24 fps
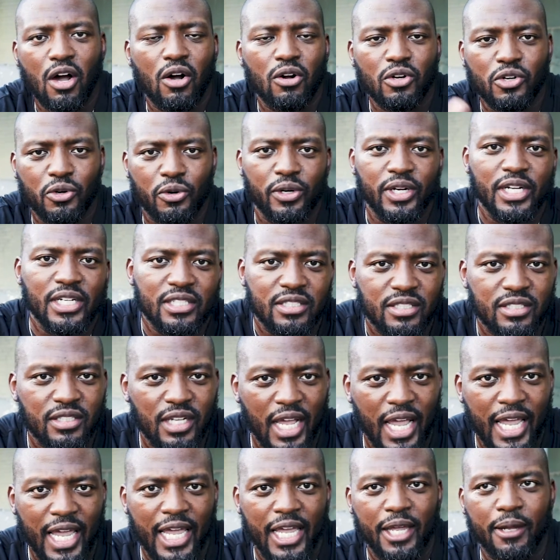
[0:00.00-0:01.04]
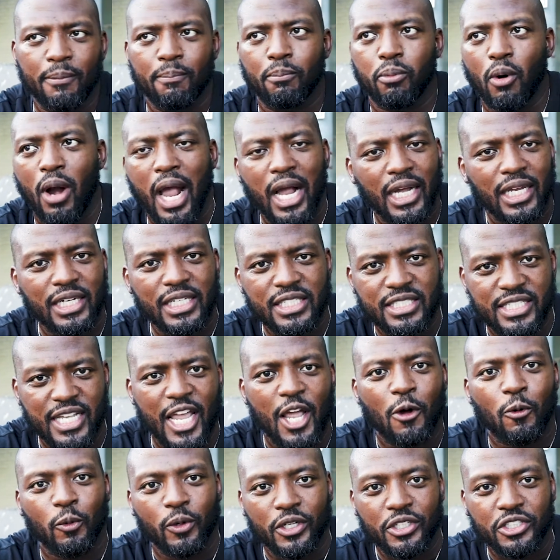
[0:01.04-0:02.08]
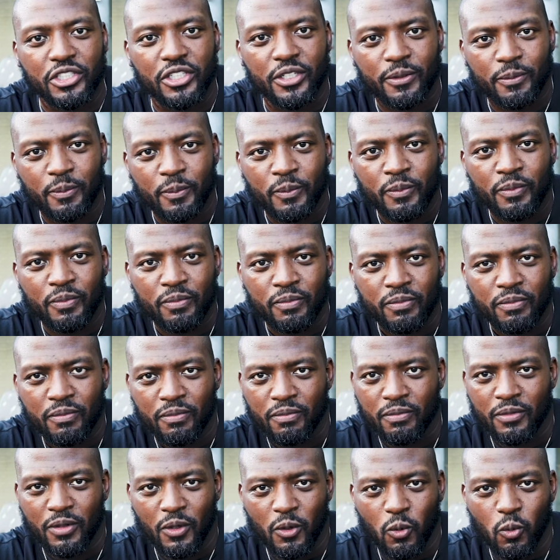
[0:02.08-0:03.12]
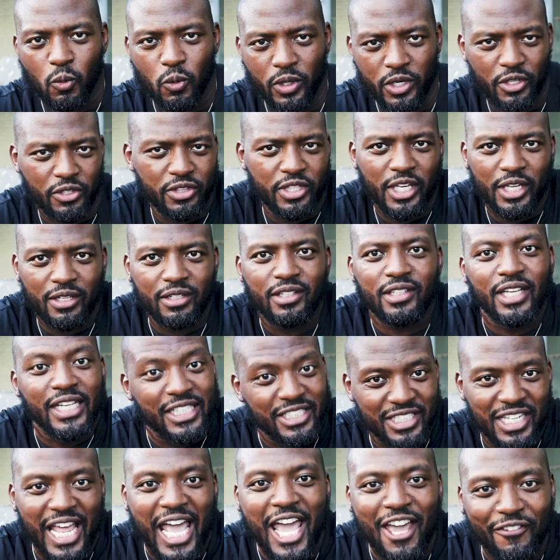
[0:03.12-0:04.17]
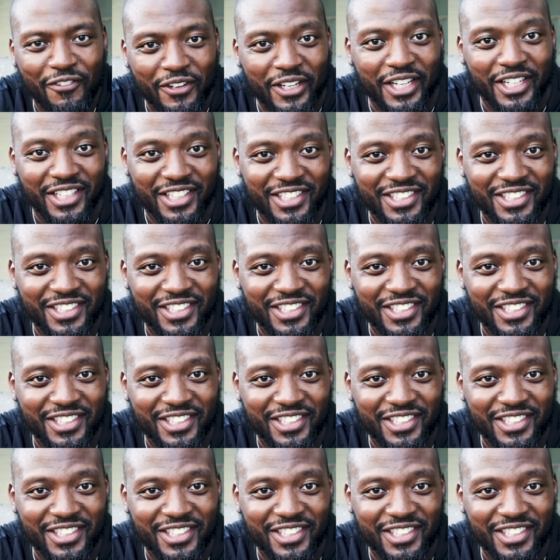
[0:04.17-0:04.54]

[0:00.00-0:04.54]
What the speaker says: Chris a broccoli sandwich, what do you think? He's laughing.